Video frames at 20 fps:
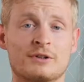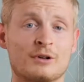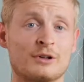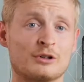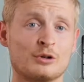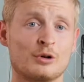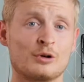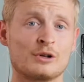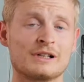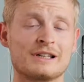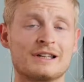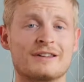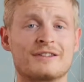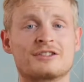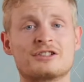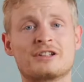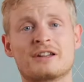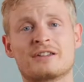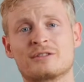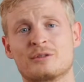So in total there's
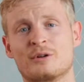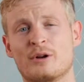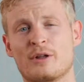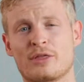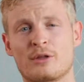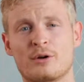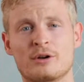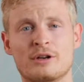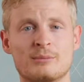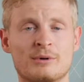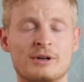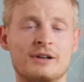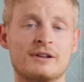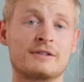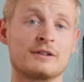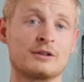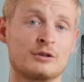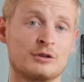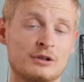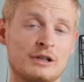just around thirty
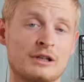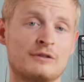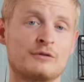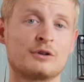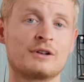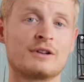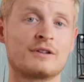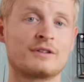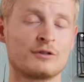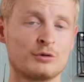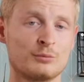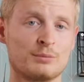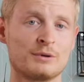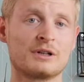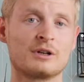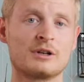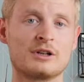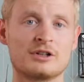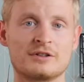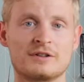minutes that you need for this super
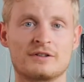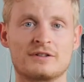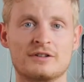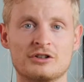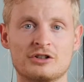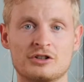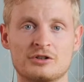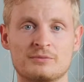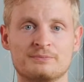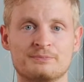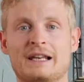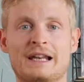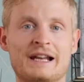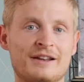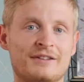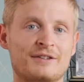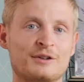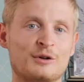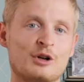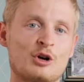delicious dish. Let
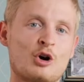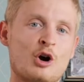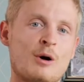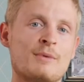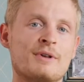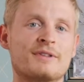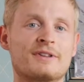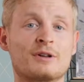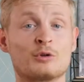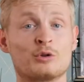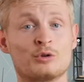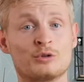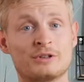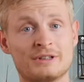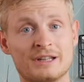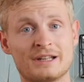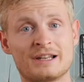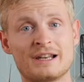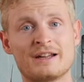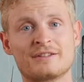us know in the comments how you
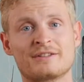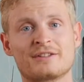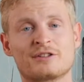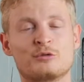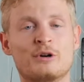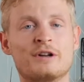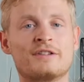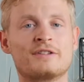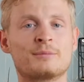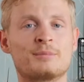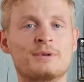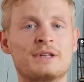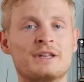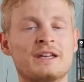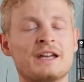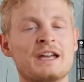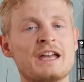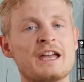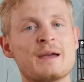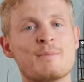did like this
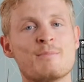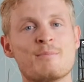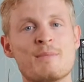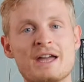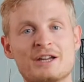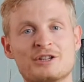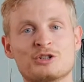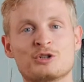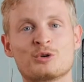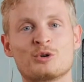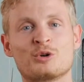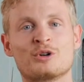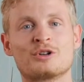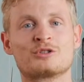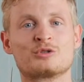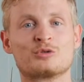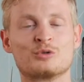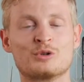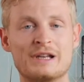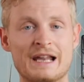recipe. Make sure
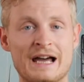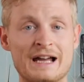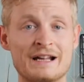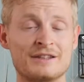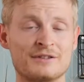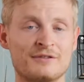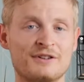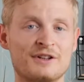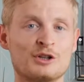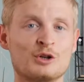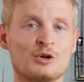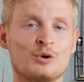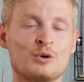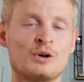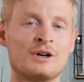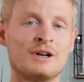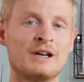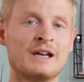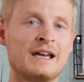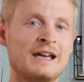to like the
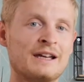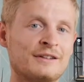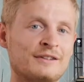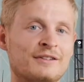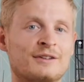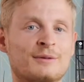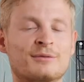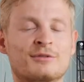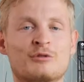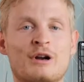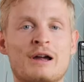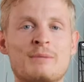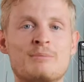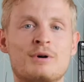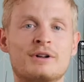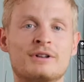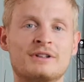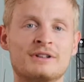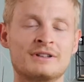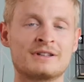video, hit the subscribe
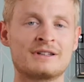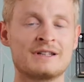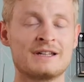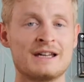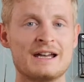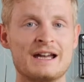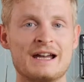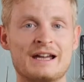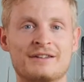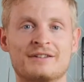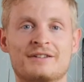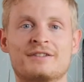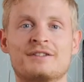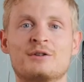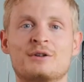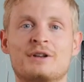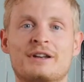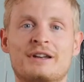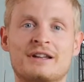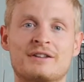button and see
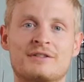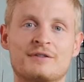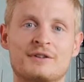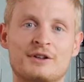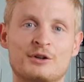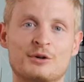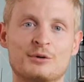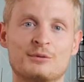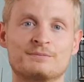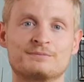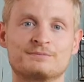you in the next video.